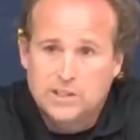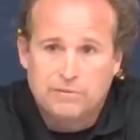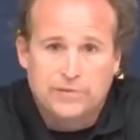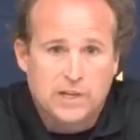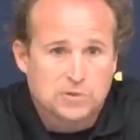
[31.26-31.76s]

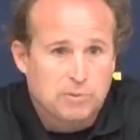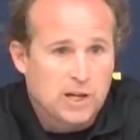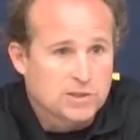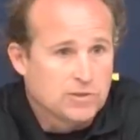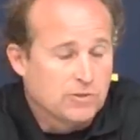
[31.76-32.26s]
Didn't finish
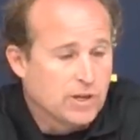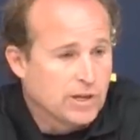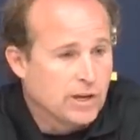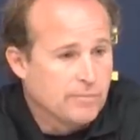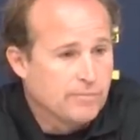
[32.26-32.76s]
blocks in the
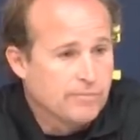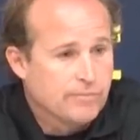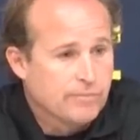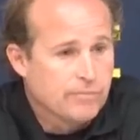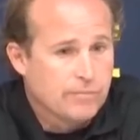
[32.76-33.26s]
run game.
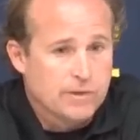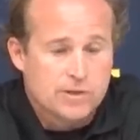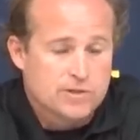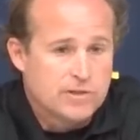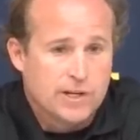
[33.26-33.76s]

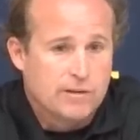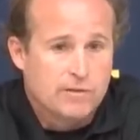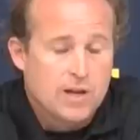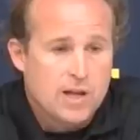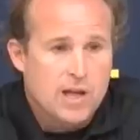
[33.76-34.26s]
Just didn't.
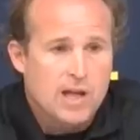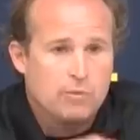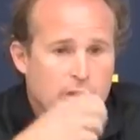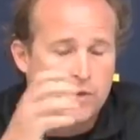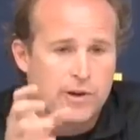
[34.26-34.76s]

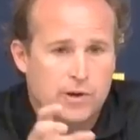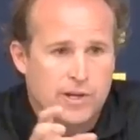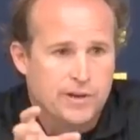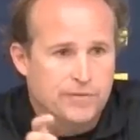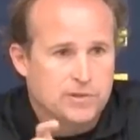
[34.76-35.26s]
And they're
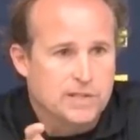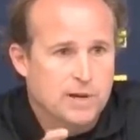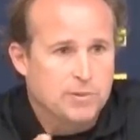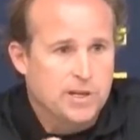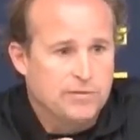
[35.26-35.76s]
a different
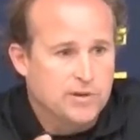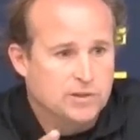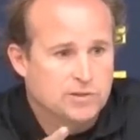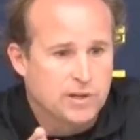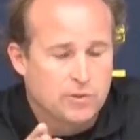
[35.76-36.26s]
type of
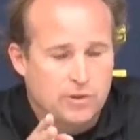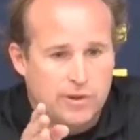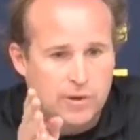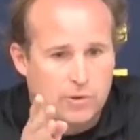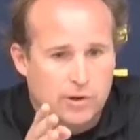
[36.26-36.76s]
defense.
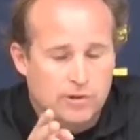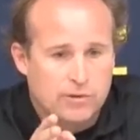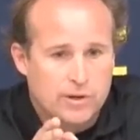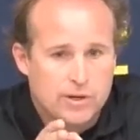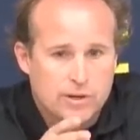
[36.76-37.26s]
They're
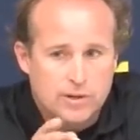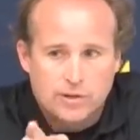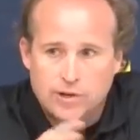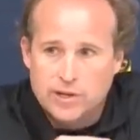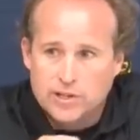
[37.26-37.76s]

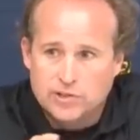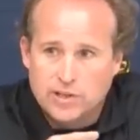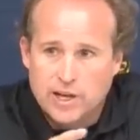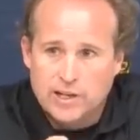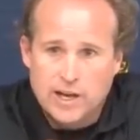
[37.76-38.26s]

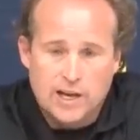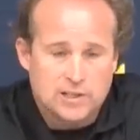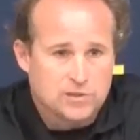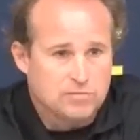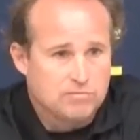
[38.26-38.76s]
inside
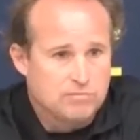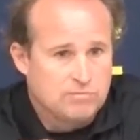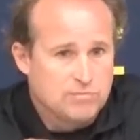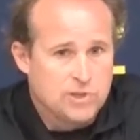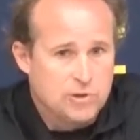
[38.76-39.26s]
guys,
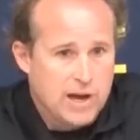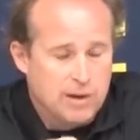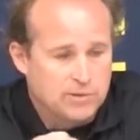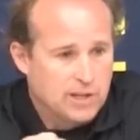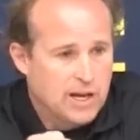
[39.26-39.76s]

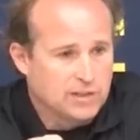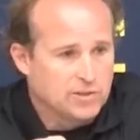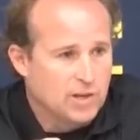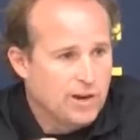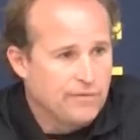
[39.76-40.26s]
two-gapped a lot of
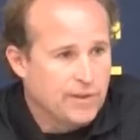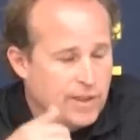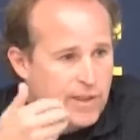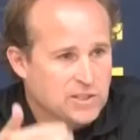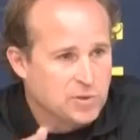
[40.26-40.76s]
stuff.
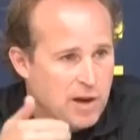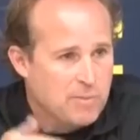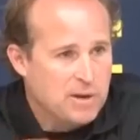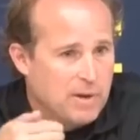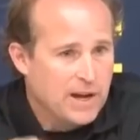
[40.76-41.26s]
And that's what I
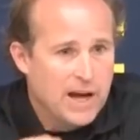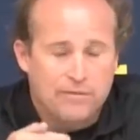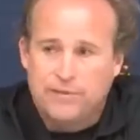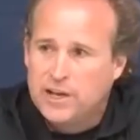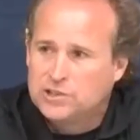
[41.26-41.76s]
mean by
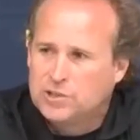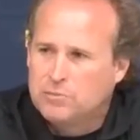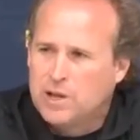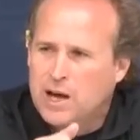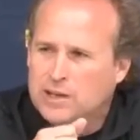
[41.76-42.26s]
not
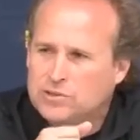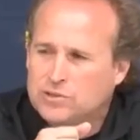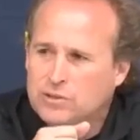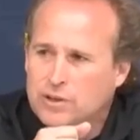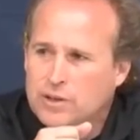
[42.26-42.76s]
finishing blocks.